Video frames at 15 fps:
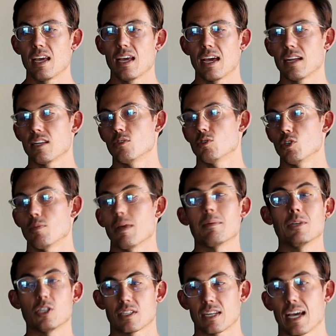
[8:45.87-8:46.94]
and you do maybe
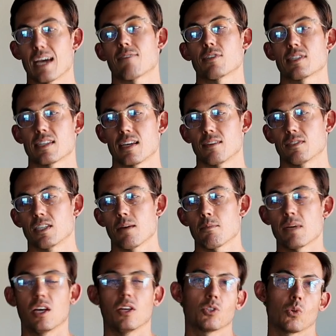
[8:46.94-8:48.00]
just have a set of
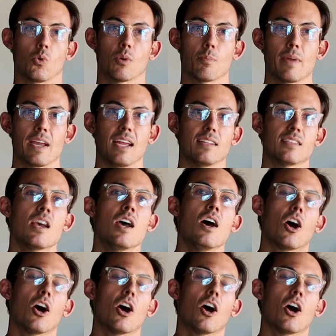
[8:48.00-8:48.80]
dumbbells or bands